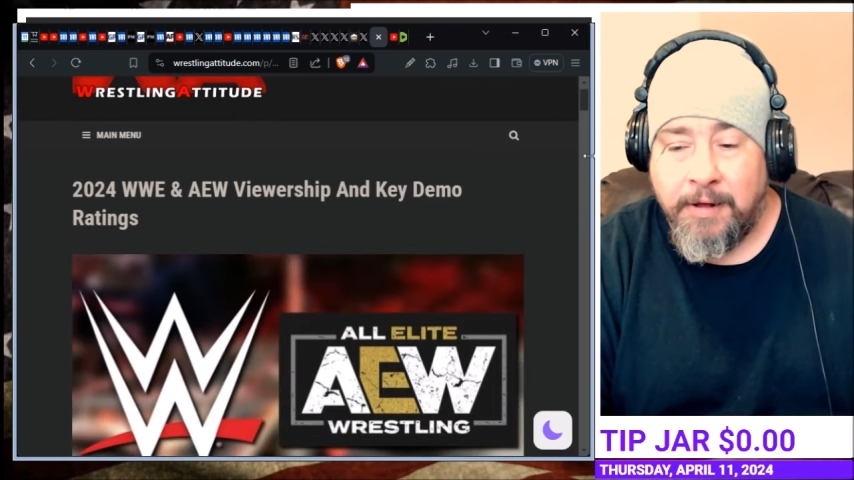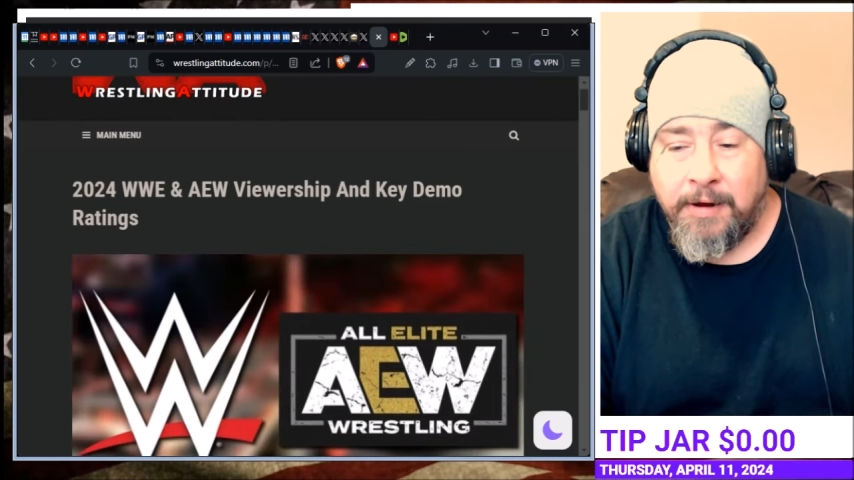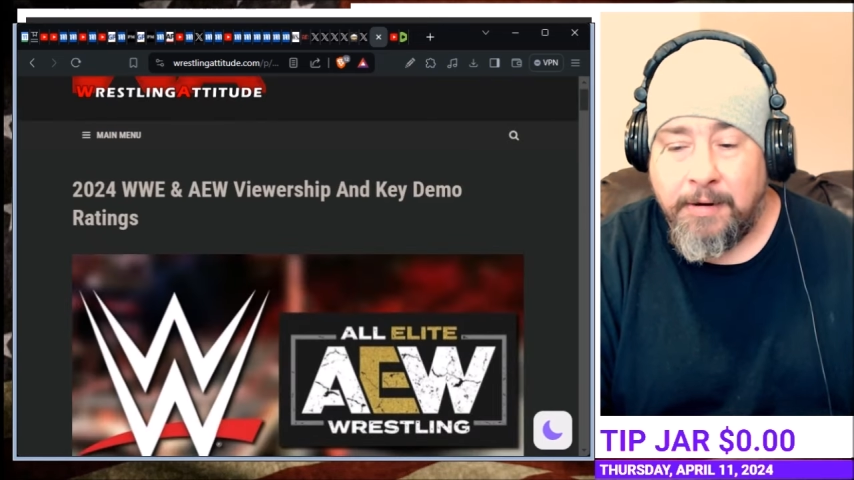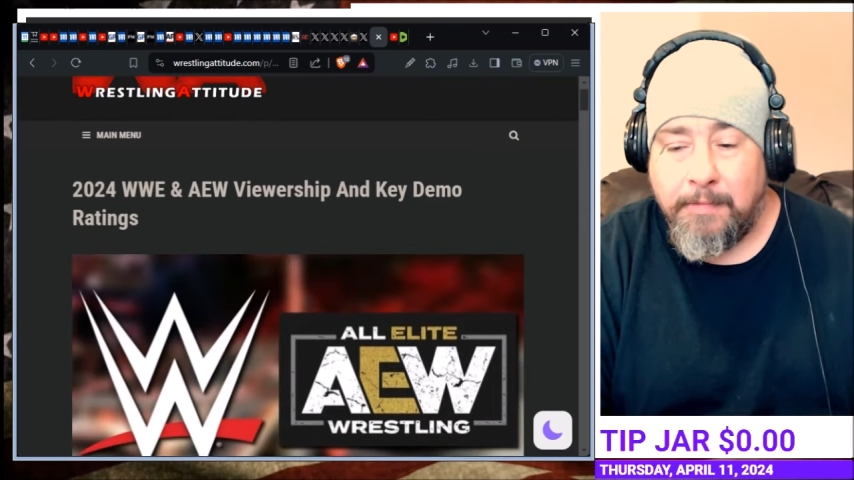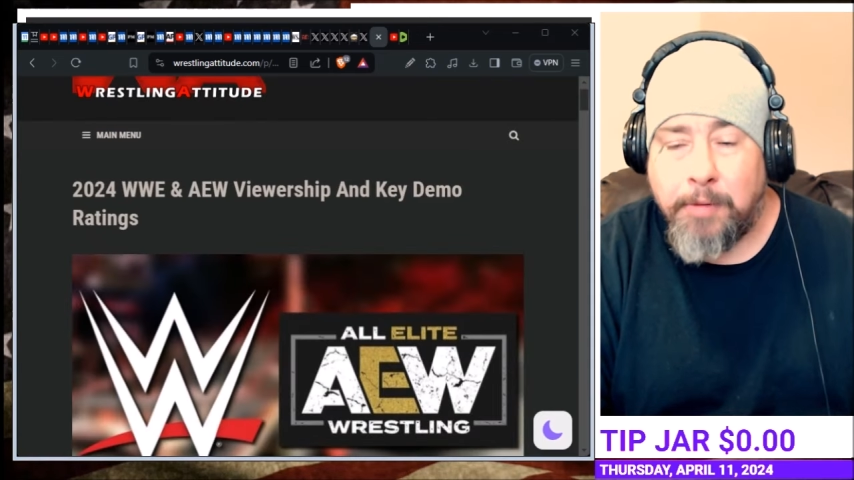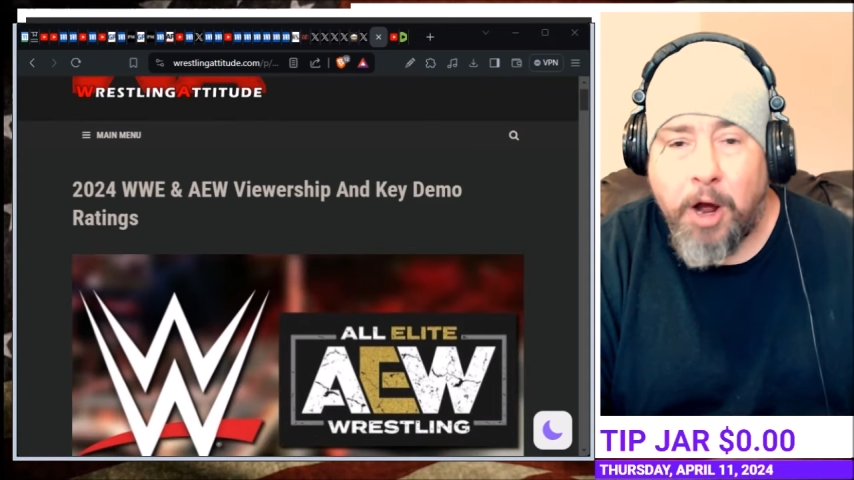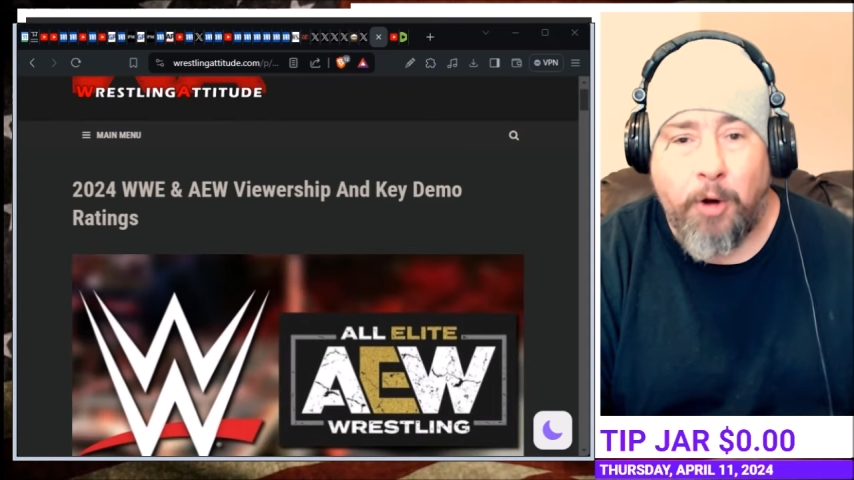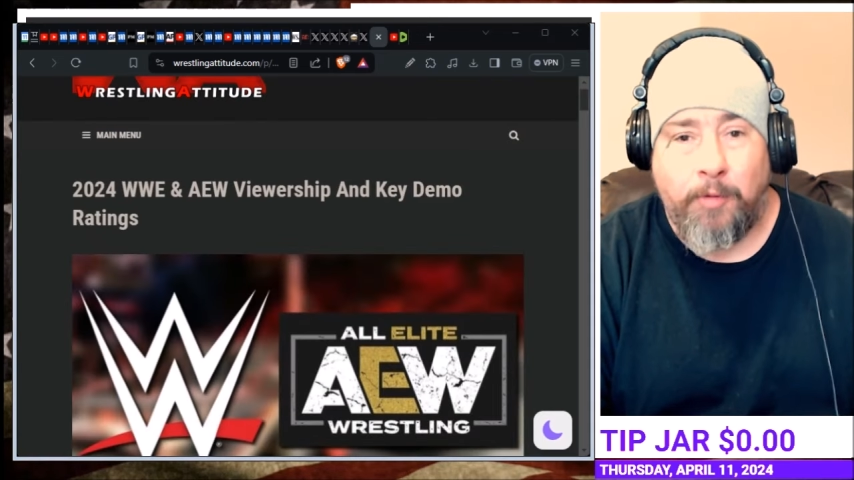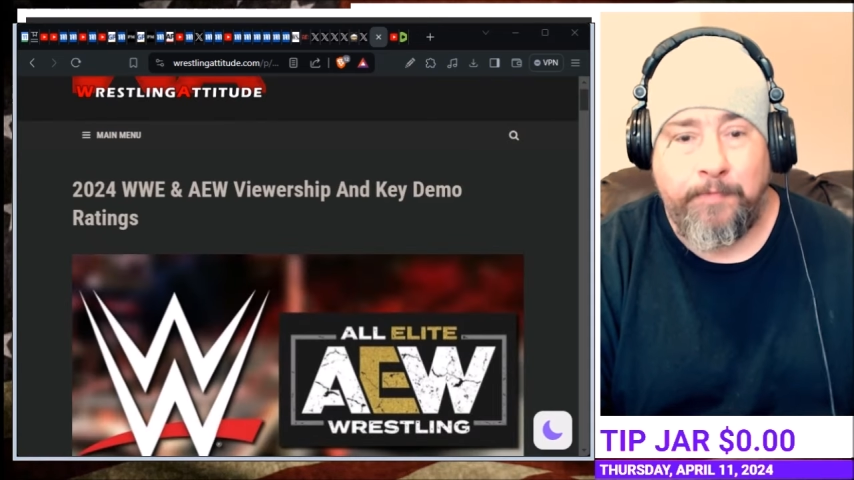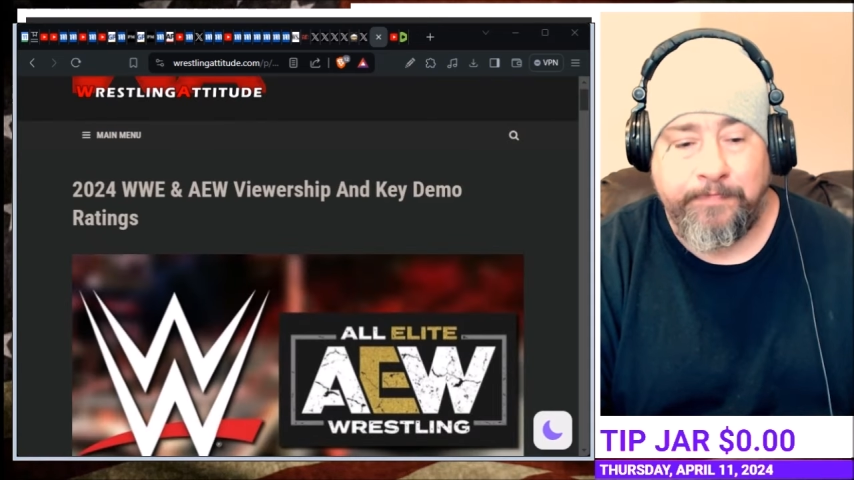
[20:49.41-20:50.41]

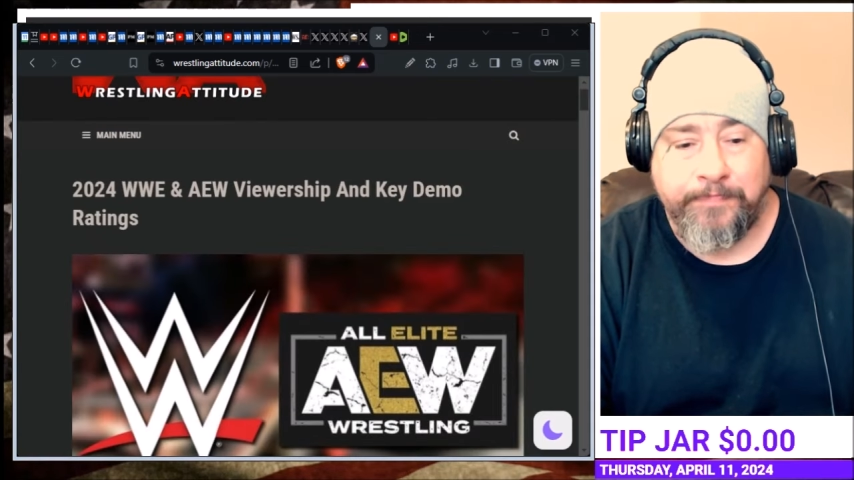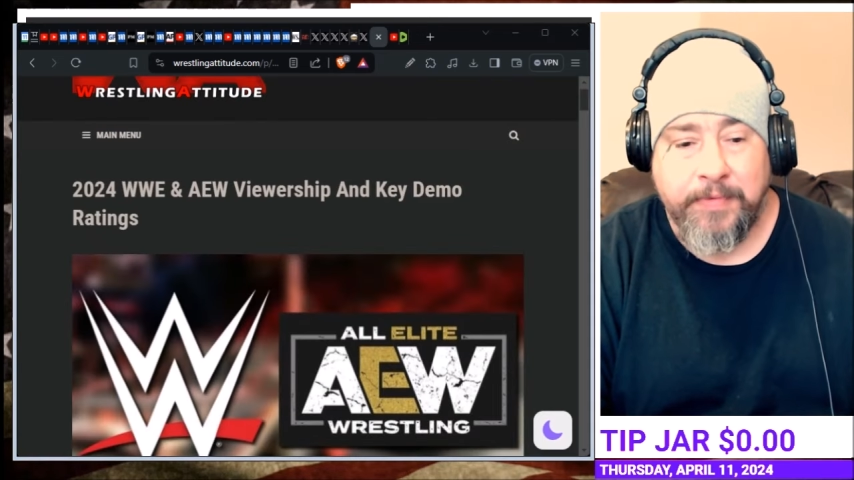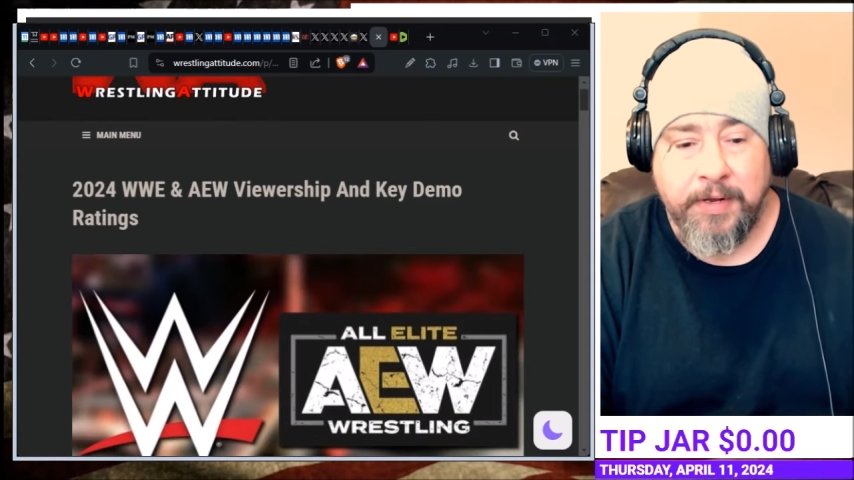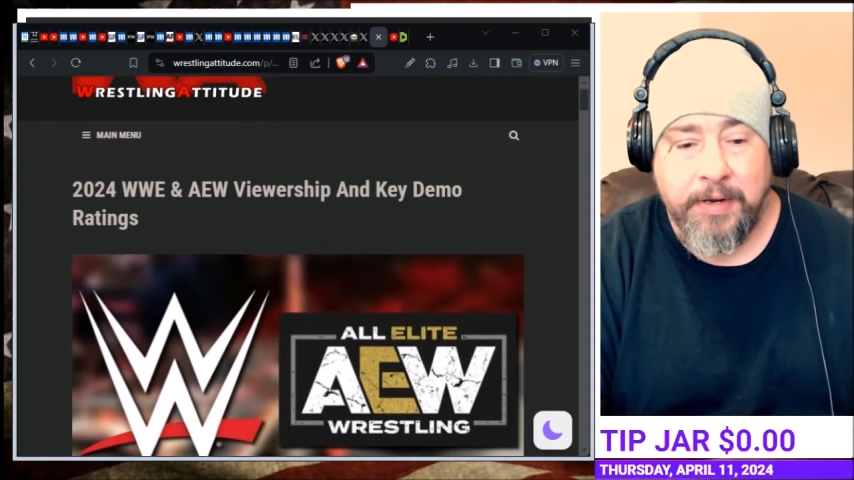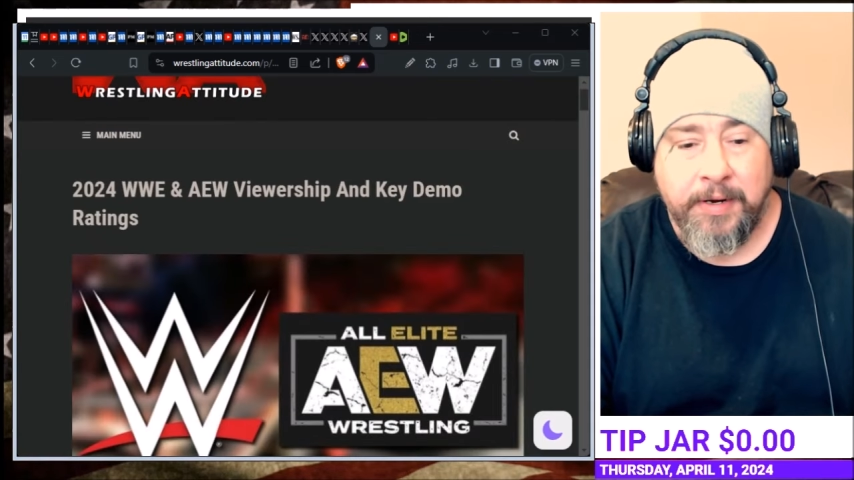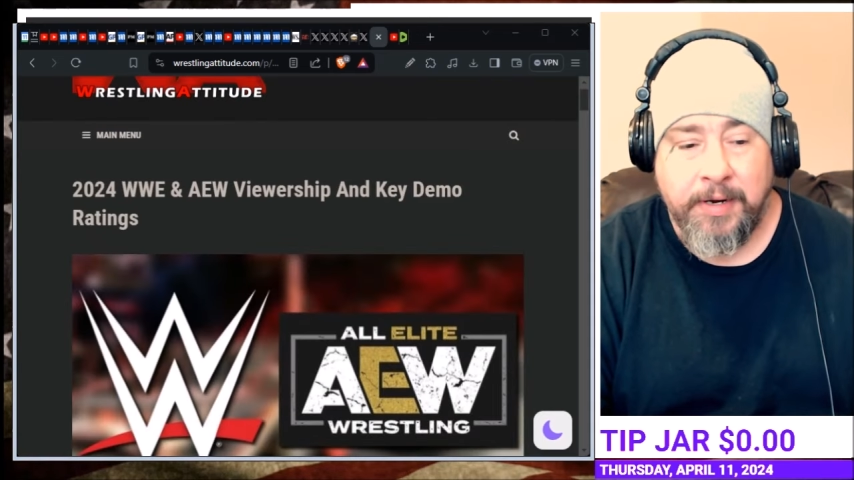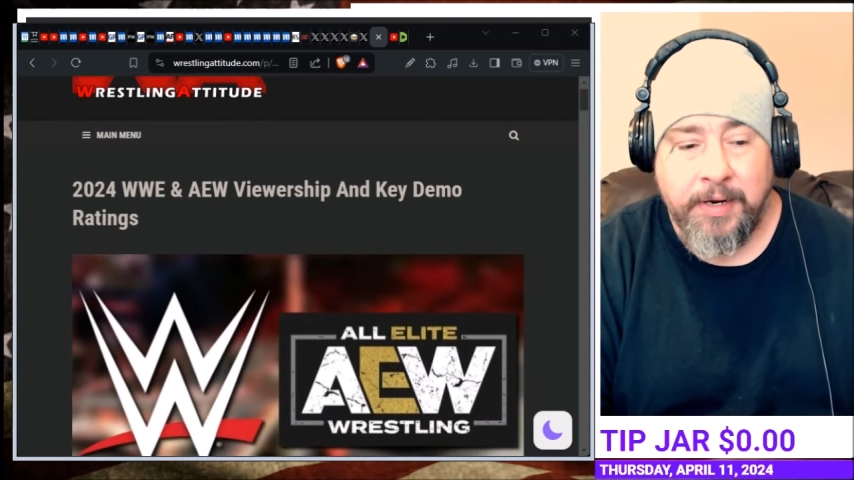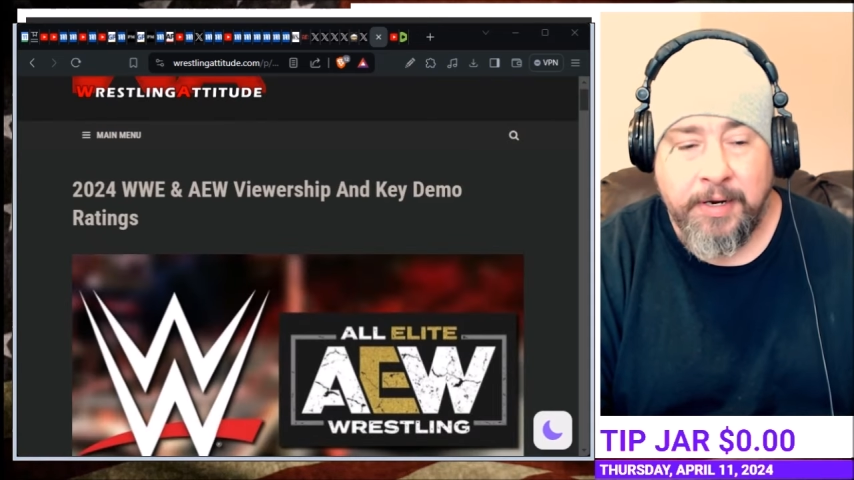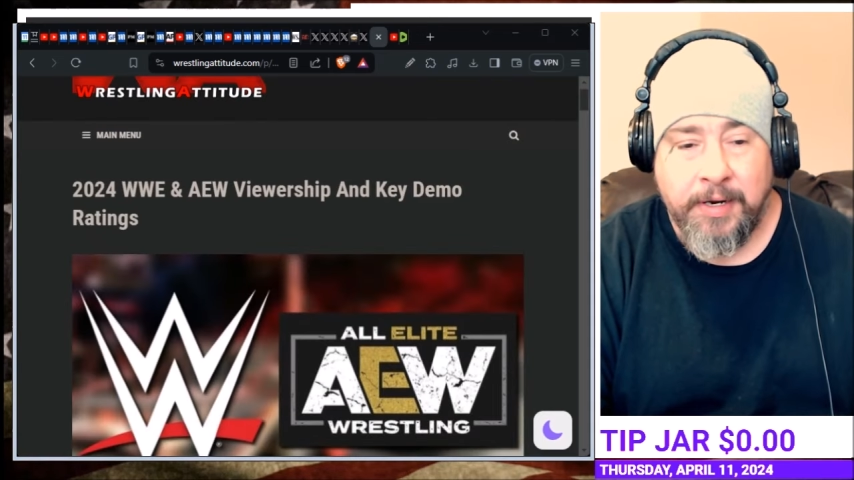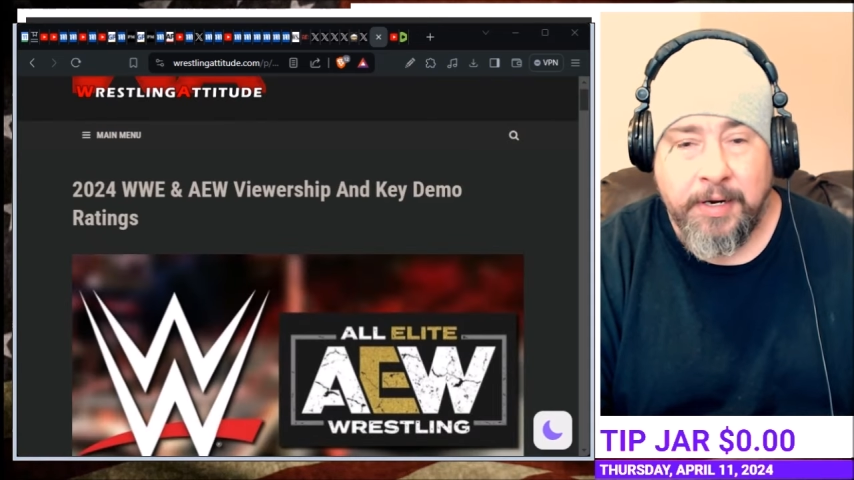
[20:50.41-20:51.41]
Bro,
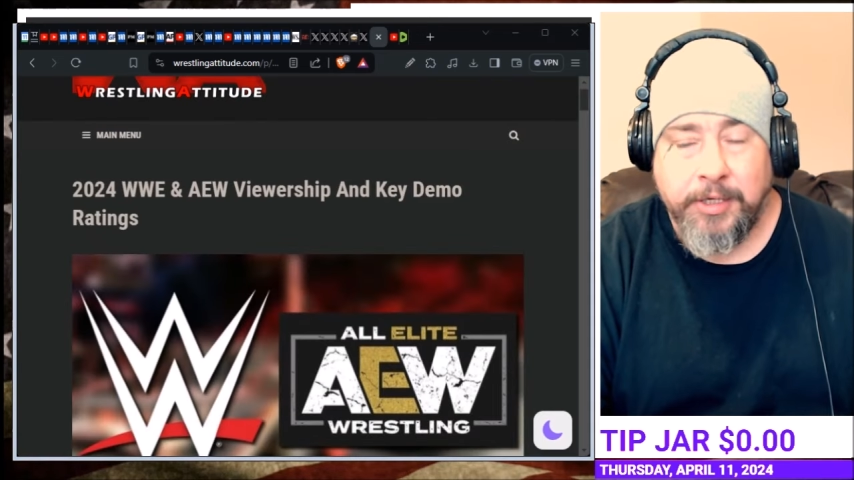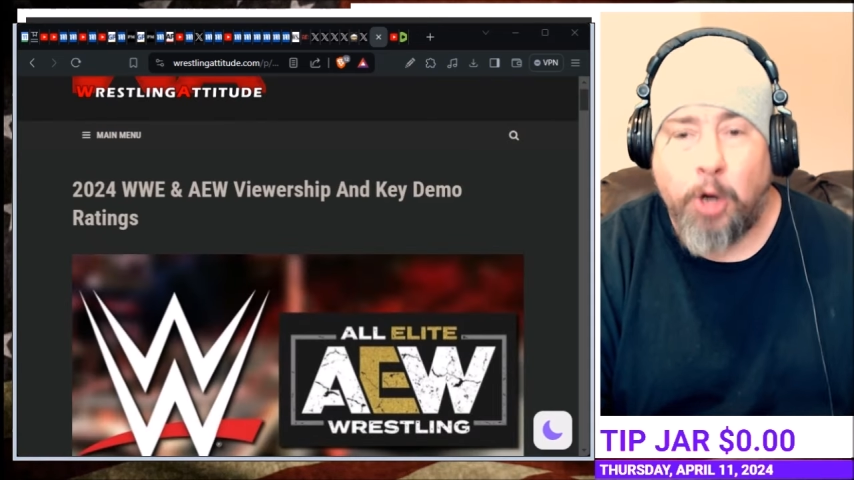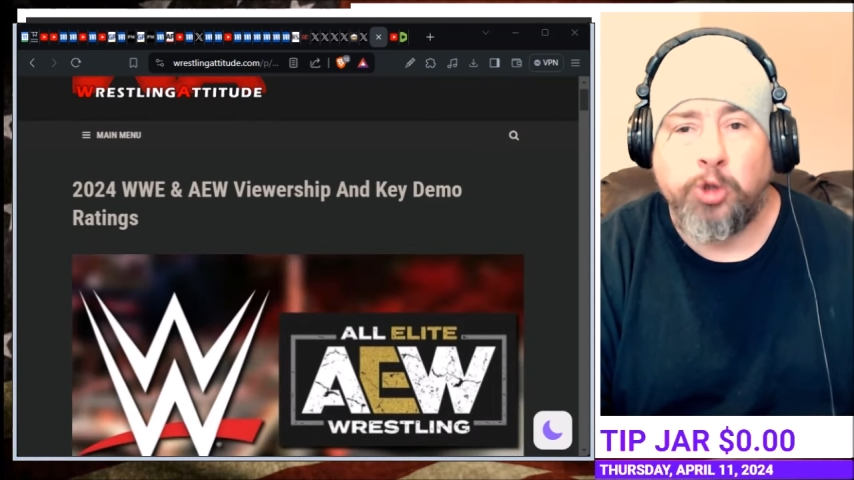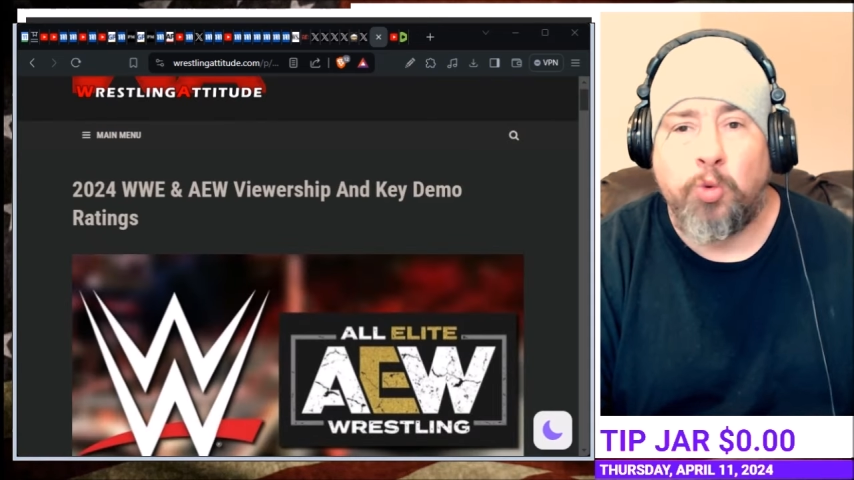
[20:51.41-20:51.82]
those